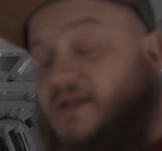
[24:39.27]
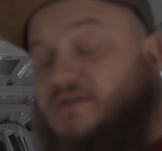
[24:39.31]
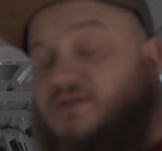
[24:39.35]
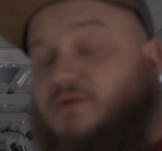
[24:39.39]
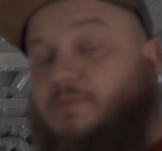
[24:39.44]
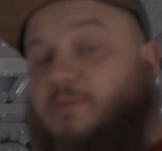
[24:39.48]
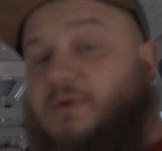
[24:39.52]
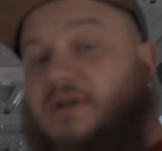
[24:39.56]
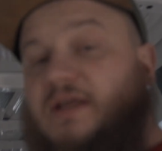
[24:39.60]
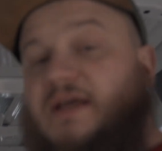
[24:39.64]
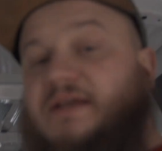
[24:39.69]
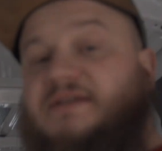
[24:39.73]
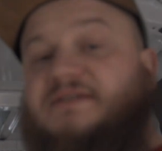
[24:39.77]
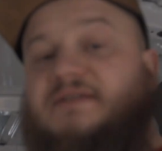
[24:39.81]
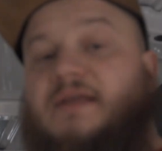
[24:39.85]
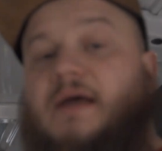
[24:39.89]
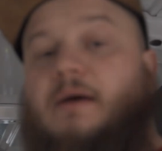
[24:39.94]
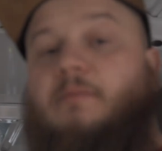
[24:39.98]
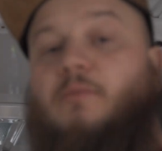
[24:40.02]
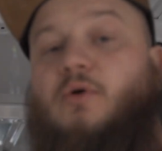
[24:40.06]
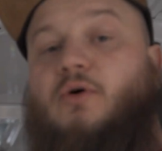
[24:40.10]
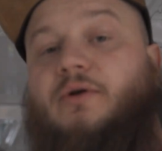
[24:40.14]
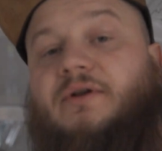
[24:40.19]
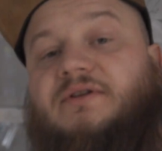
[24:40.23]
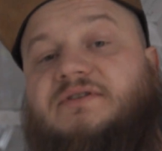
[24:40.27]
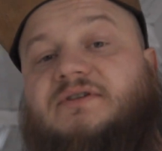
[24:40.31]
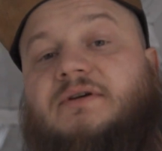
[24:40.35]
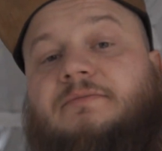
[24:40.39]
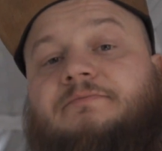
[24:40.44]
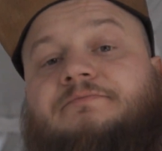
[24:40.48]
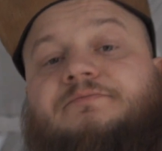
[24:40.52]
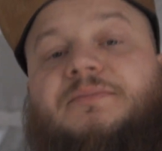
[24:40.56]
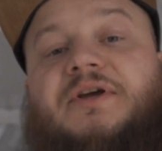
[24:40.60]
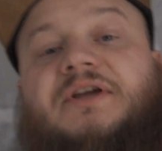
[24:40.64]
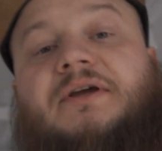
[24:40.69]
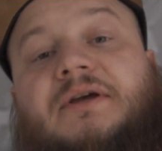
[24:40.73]
to place that monitor,
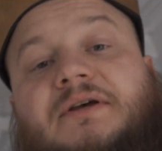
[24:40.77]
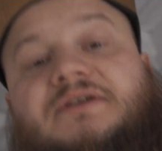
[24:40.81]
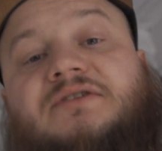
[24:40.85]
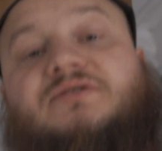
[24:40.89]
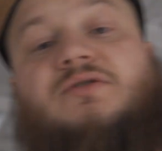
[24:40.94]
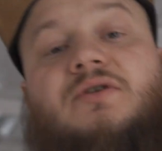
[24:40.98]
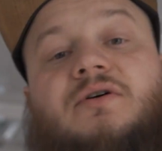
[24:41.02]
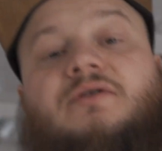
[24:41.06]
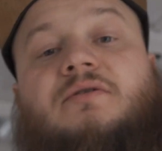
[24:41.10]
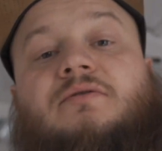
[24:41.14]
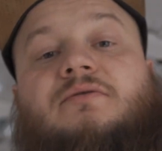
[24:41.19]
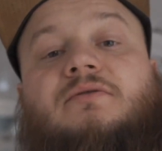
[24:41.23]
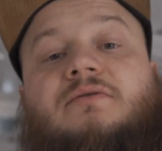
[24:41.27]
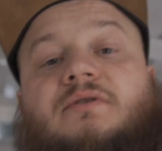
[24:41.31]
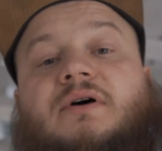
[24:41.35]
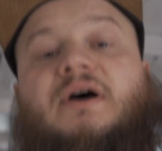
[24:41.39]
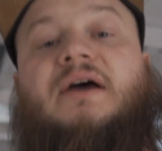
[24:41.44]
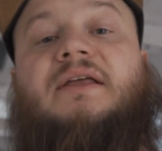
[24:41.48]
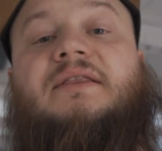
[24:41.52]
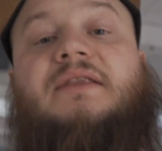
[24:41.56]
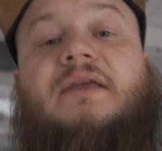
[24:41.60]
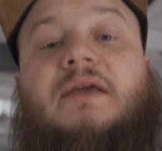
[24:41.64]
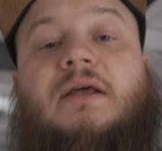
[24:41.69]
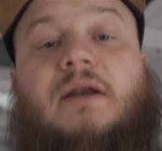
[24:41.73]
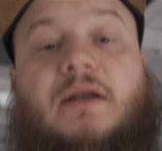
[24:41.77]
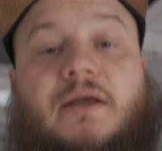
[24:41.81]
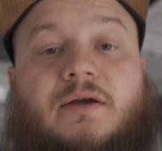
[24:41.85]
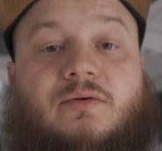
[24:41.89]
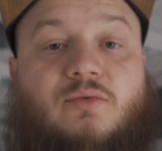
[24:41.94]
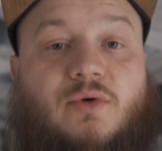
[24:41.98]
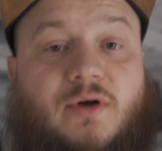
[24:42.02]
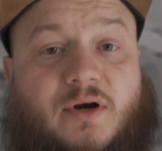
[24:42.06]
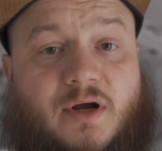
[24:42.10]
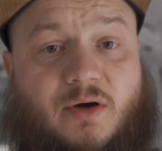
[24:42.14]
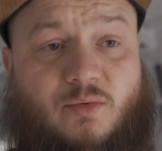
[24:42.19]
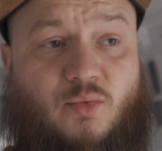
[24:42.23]
because ideally
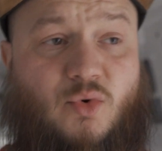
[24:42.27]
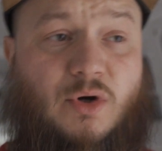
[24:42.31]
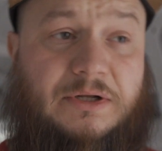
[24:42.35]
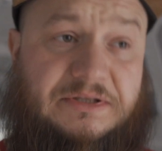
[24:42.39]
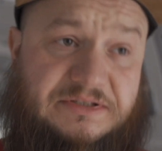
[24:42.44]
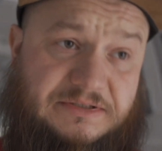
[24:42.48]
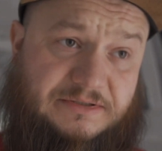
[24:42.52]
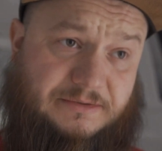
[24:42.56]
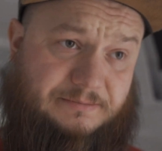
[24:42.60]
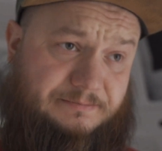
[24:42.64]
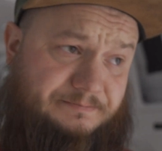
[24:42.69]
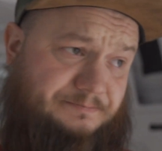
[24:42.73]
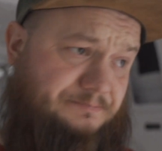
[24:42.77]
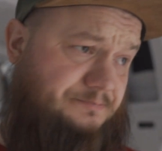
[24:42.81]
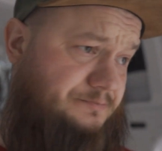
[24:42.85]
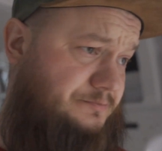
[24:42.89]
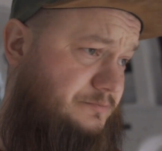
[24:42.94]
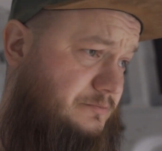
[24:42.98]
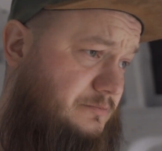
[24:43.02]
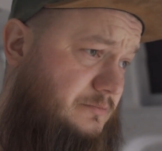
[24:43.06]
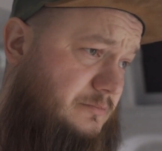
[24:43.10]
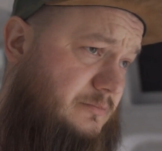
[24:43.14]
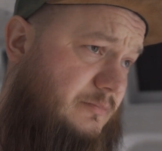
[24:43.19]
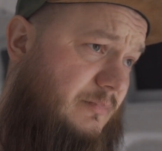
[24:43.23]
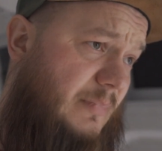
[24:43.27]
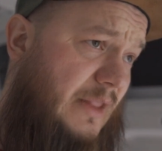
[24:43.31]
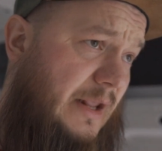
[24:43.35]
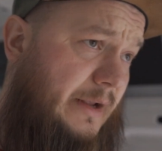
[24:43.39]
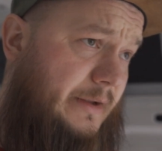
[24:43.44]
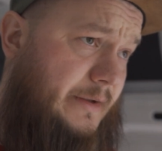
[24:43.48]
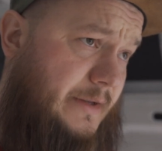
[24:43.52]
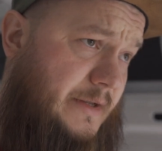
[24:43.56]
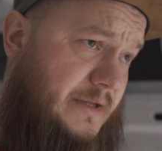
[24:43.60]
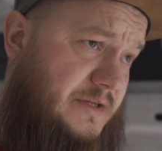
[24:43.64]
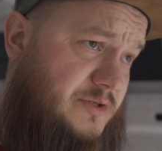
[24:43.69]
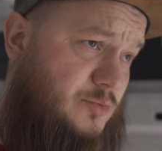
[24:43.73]
what I want
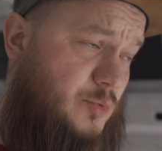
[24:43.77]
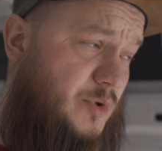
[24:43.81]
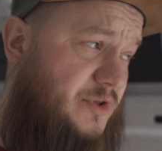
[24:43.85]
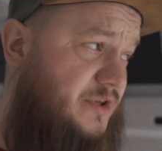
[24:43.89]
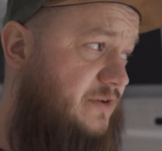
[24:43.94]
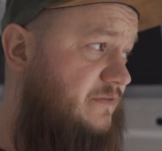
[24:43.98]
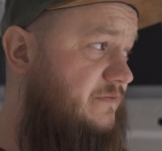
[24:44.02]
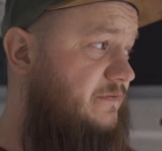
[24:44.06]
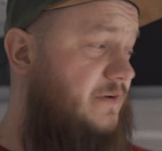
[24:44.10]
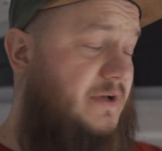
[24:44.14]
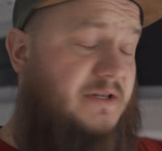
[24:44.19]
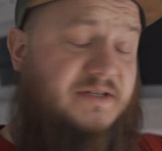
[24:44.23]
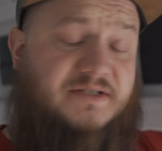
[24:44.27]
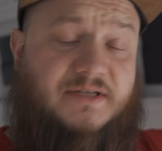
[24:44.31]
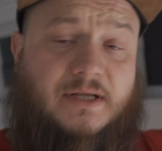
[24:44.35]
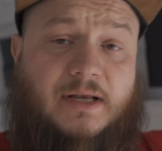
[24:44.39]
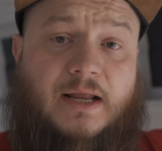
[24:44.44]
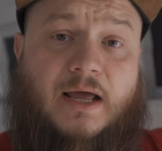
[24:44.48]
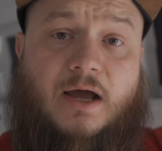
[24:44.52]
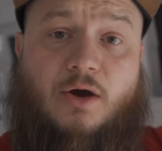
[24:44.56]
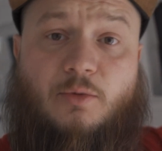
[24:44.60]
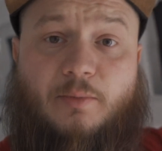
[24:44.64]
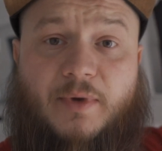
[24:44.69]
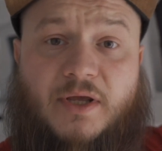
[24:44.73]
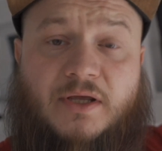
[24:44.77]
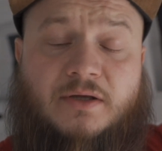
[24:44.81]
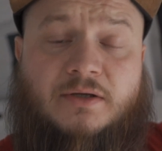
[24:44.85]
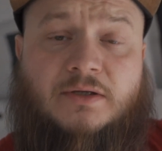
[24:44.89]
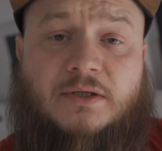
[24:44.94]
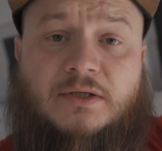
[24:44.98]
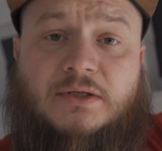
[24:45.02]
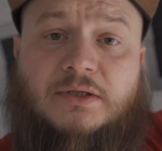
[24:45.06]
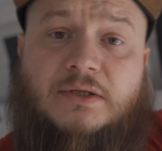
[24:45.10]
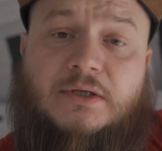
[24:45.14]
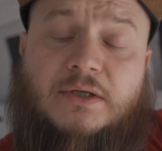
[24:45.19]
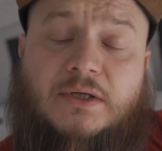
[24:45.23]
is, when the funds allow me,
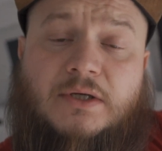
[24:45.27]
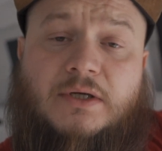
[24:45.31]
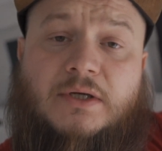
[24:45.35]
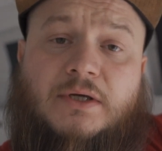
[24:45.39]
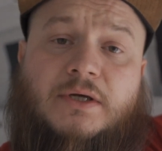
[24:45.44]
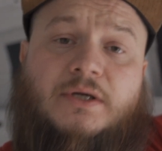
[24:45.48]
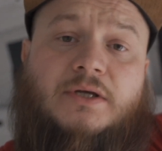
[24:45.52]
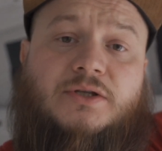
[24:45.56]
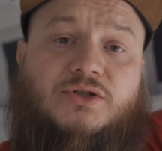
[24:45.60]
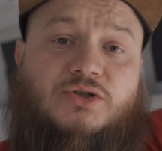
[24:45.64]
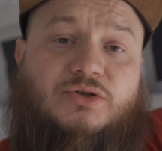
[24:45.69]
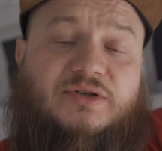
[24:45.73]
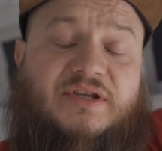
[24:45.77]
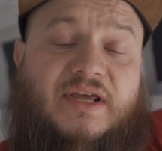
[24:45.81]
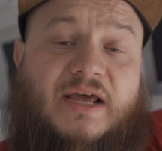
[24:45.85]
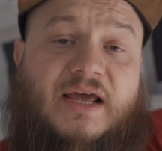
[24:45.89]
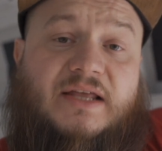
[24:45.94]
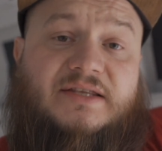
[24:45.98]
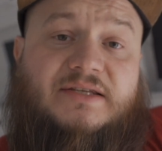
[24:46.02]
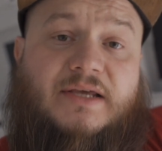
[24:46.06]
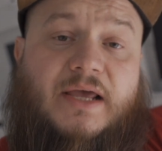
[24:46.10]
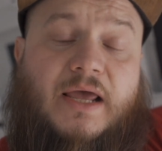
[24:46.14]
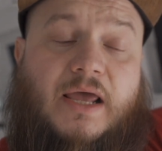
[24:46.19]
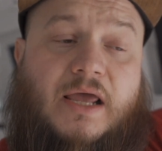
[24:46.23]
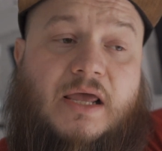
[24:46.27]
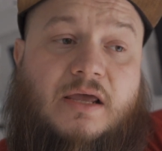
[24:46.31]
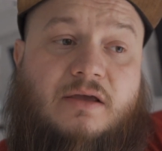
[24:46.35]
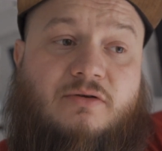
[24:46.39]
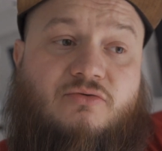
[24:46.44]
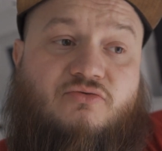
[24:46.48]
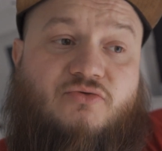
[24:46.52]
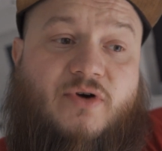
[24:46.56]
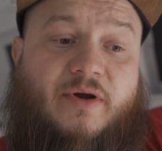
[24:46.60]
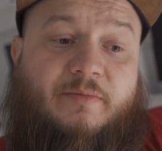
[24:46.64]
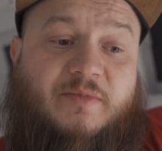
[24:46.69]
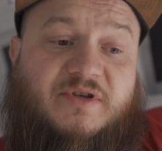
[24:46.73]
to get a
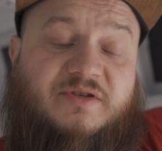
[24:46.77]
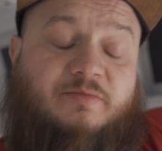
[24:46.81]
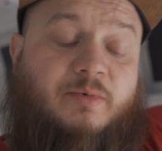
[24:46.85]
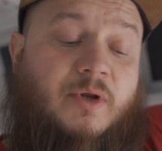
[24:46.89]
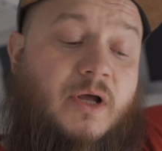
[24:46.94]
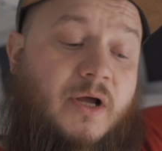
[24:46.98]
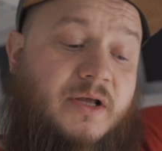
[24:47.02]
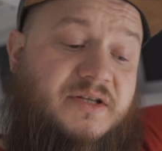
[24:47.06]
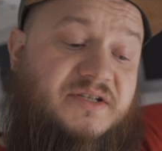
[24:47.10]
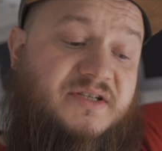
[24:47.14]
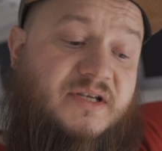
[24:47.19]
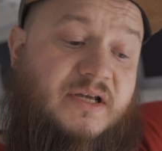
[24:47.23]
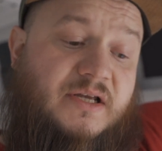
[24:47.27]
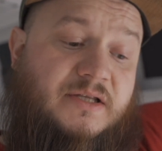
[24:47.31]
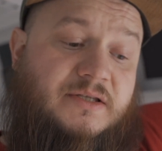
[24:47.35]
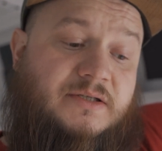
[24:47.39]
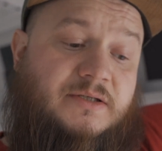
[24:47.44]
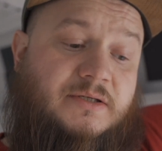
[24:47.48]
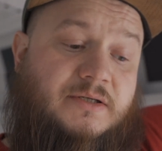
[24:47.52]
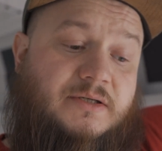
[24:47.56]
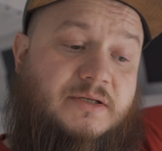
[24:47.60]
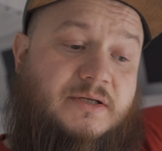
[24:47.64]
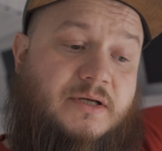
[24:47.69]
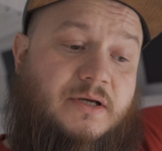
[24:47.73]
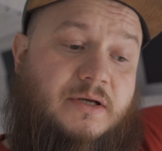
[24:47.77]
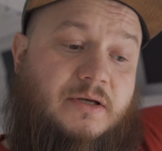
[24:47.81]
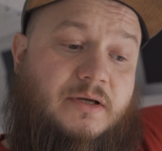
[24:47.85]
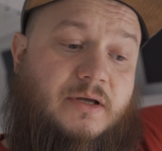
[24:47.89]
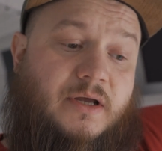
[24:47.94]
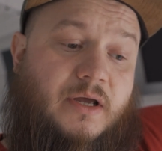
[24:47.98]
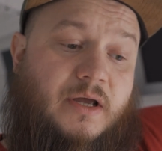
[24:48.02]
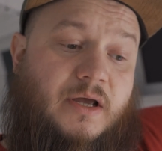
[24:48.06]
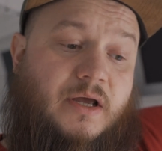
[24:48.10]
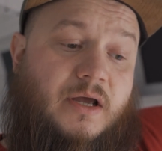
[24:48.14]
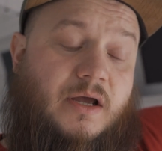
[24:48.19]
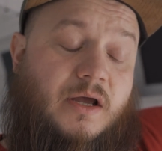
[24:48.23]
Remis blind set.
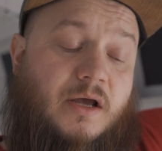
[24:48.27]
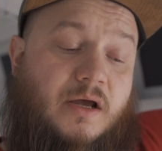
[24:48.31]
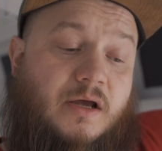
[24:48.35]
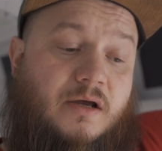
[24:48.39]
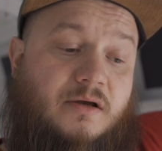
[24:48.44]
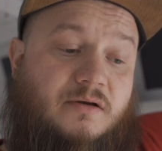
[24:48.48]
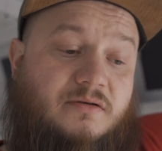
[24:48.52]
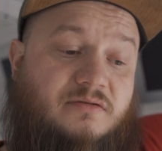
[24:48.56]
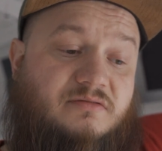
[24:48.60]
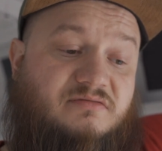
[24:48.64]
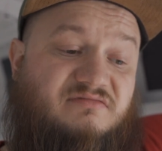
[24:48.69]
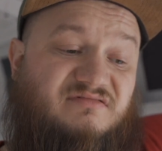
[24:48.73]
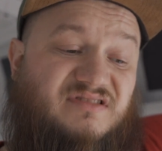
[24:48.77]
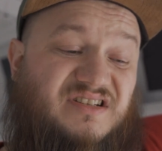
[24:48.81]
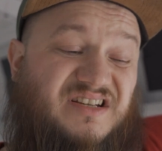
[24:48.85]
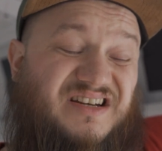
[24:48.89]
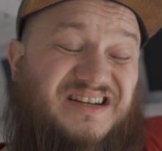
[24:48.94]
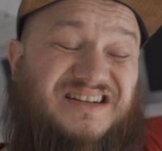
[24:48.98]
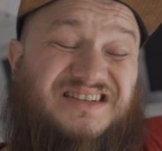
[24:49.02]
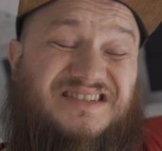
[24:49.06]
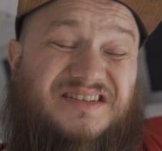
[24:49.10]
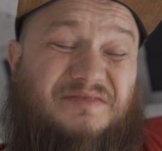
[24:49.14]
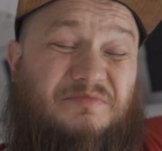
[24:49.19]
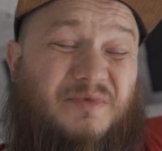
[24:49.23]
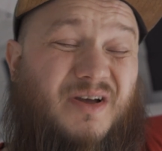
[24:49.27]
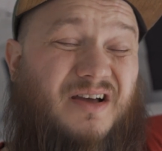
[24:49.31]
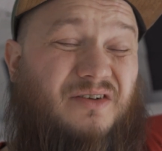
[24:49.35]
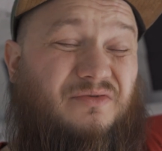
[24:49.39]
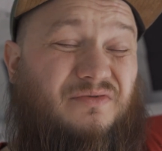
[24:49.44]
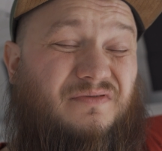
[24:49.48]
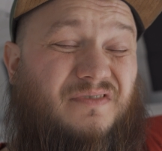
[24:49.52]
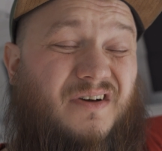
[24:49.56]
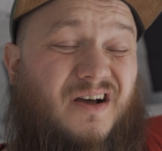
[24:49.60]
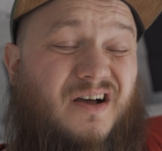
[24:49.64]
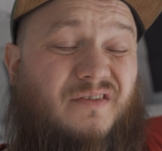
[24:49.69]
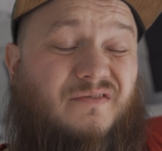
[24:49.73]
It is about
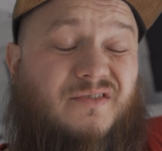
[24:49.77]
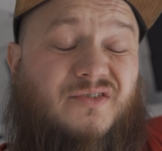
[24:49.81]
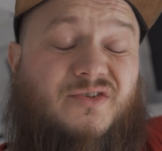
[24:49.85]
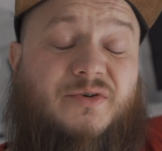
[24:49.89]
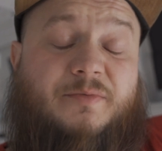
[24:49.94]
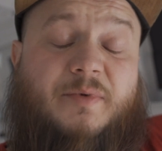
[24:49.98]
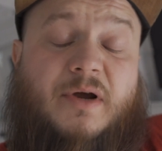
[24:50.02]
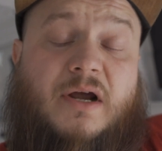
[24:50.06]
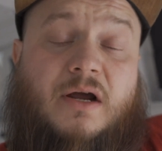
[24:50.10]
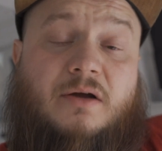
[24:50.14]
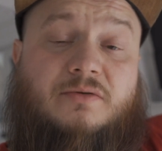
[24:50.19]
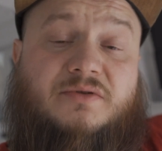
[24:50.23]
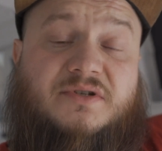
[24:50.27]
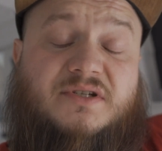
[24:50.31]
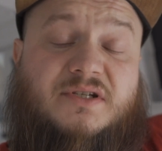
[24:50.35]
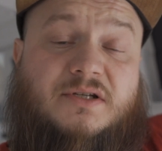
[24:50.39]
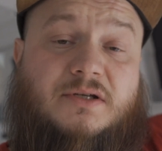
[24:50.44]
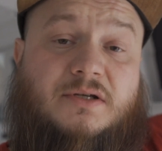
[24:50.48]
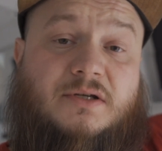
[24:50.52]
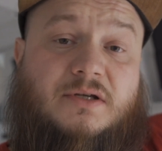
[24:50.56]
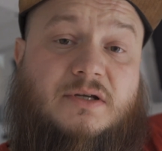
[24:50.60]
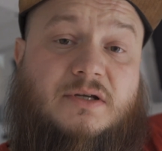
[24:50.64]
£500.